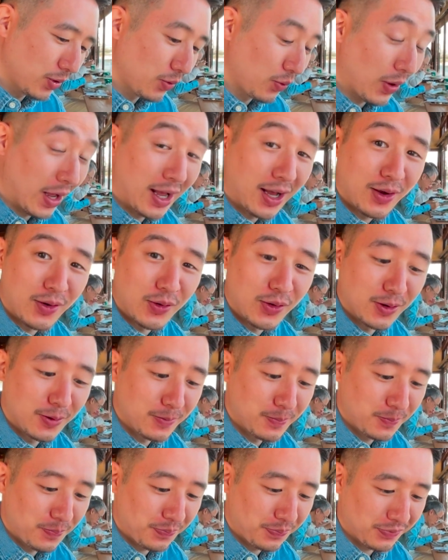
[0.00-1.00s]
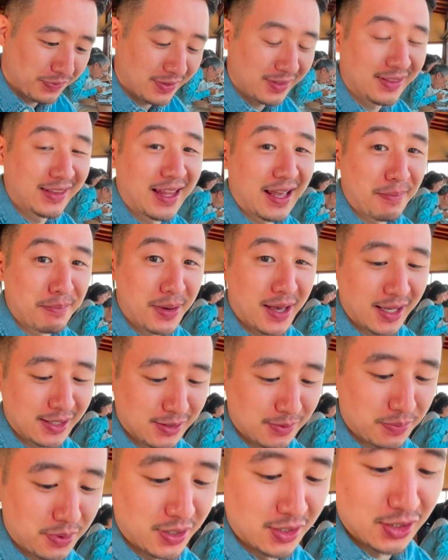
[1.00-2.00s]
Wow, that packs
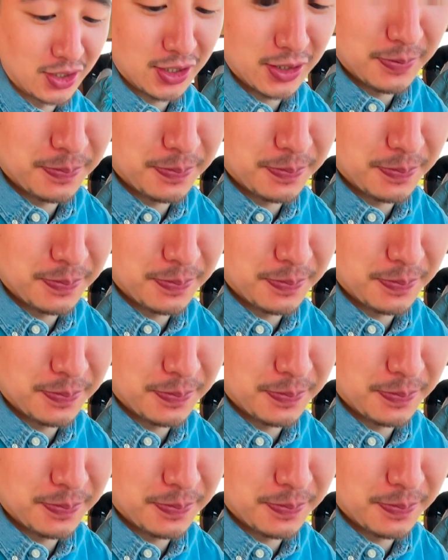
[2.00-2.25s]
a punch.